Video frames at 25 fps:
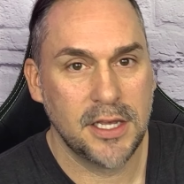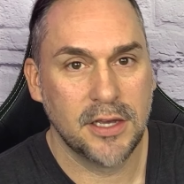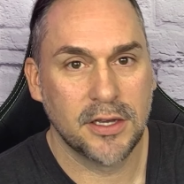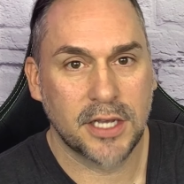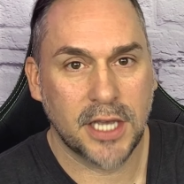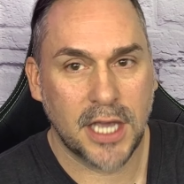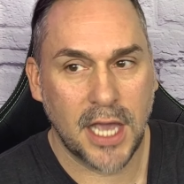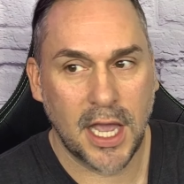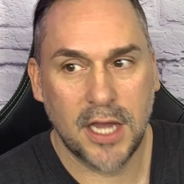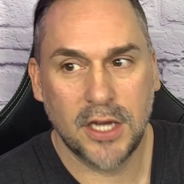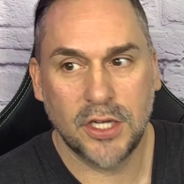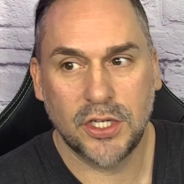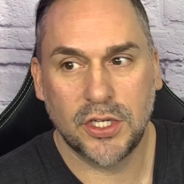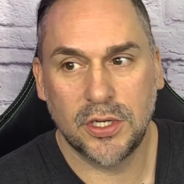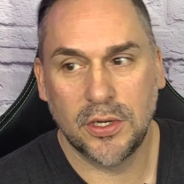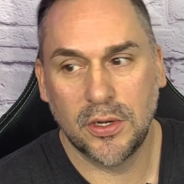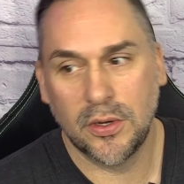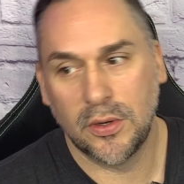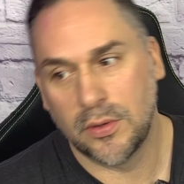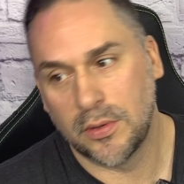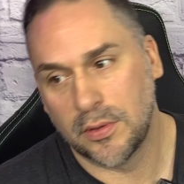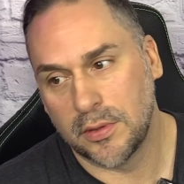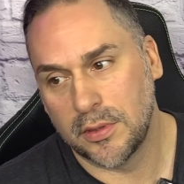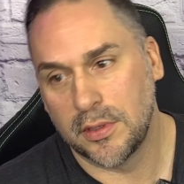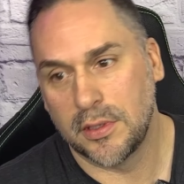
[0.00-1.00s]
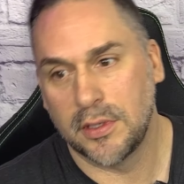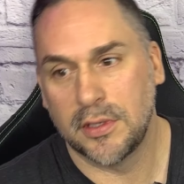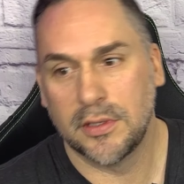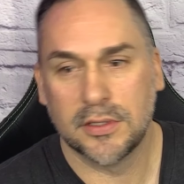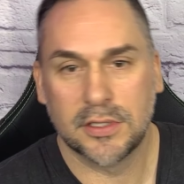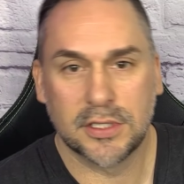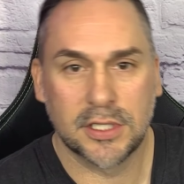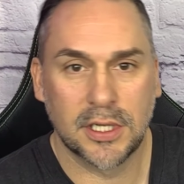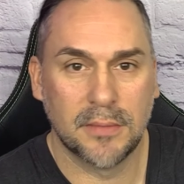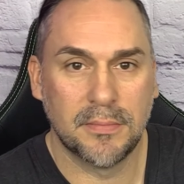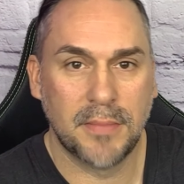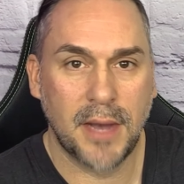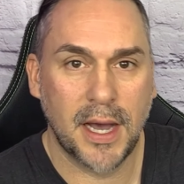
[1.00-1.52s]
And the occasional
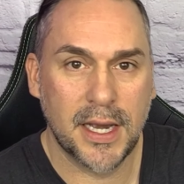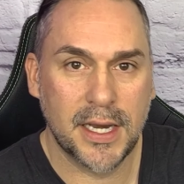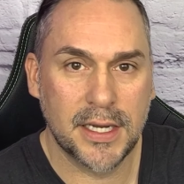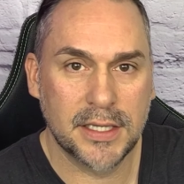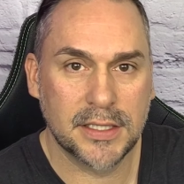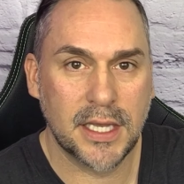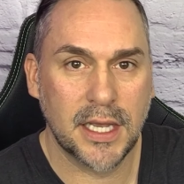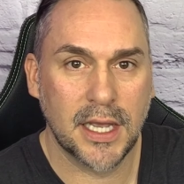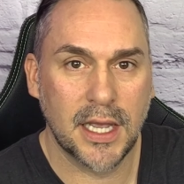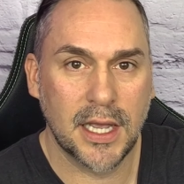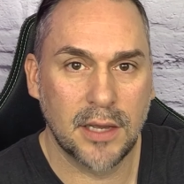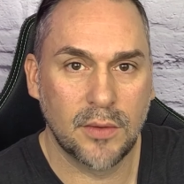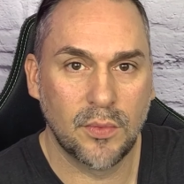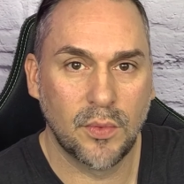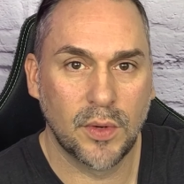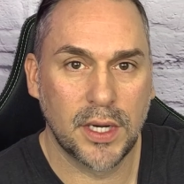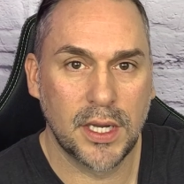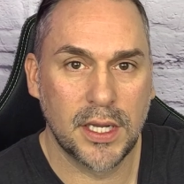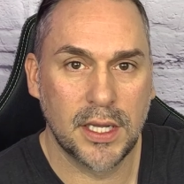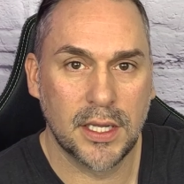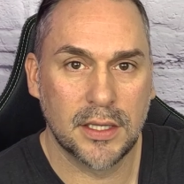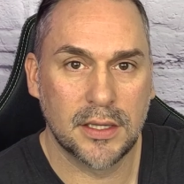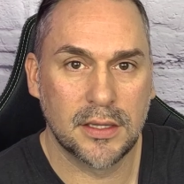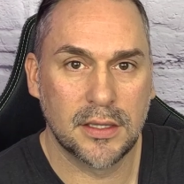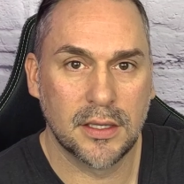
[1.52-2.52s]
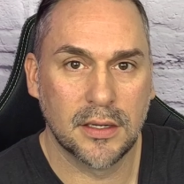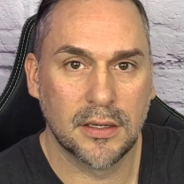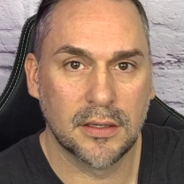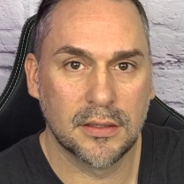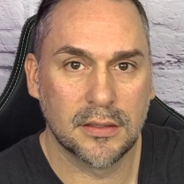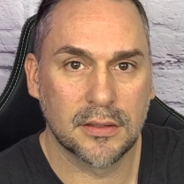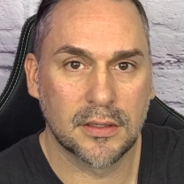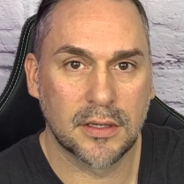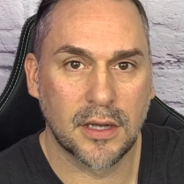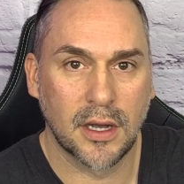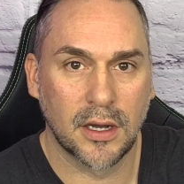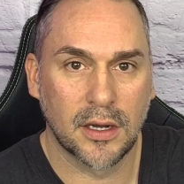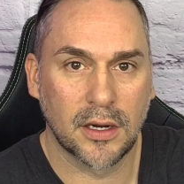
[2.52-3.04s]
somebody's head would hit
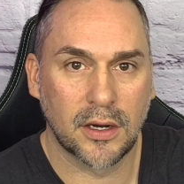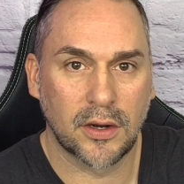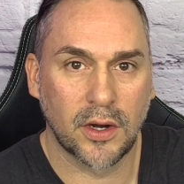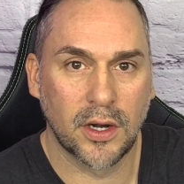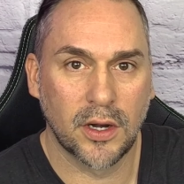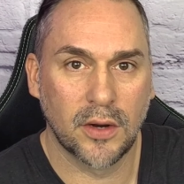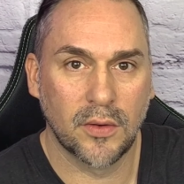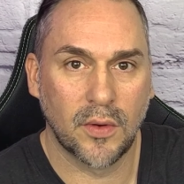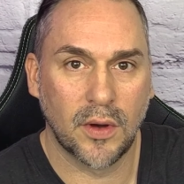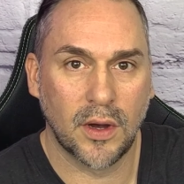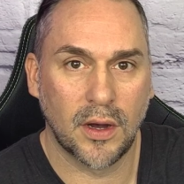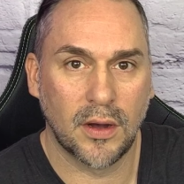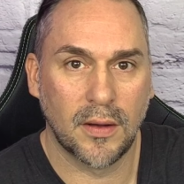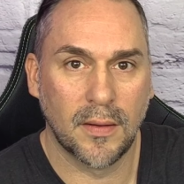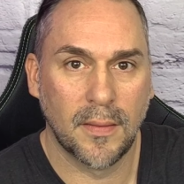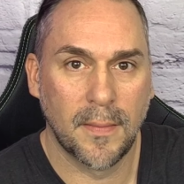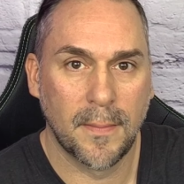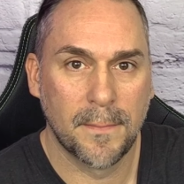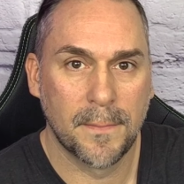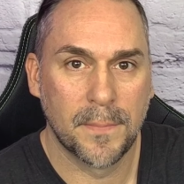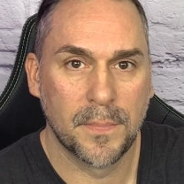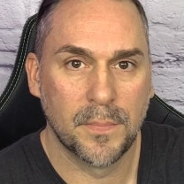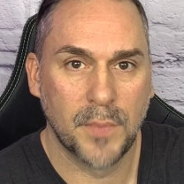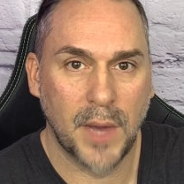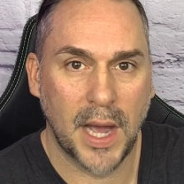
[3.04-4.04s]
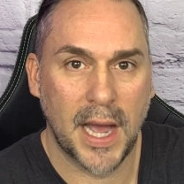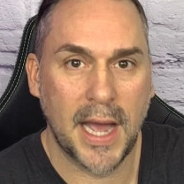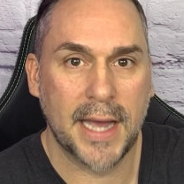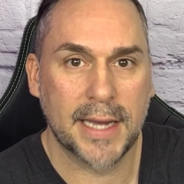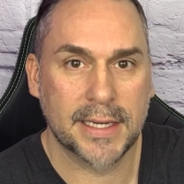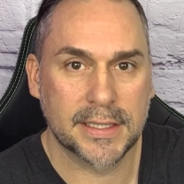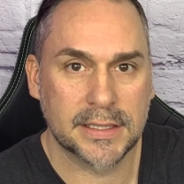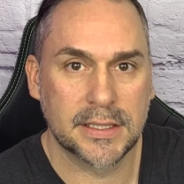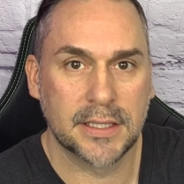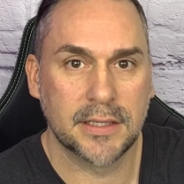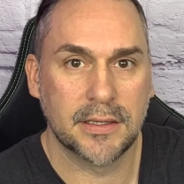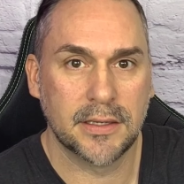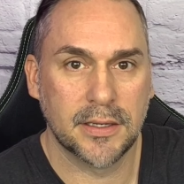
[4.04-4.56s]
the concrete wall
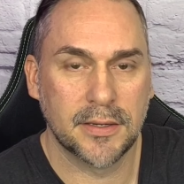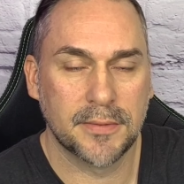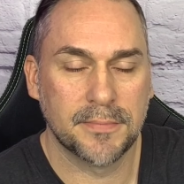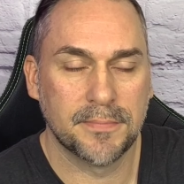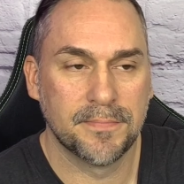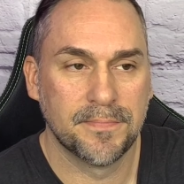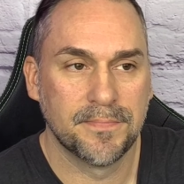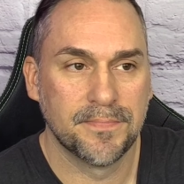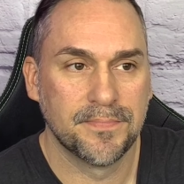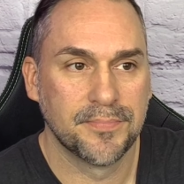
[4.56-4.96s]
by accident.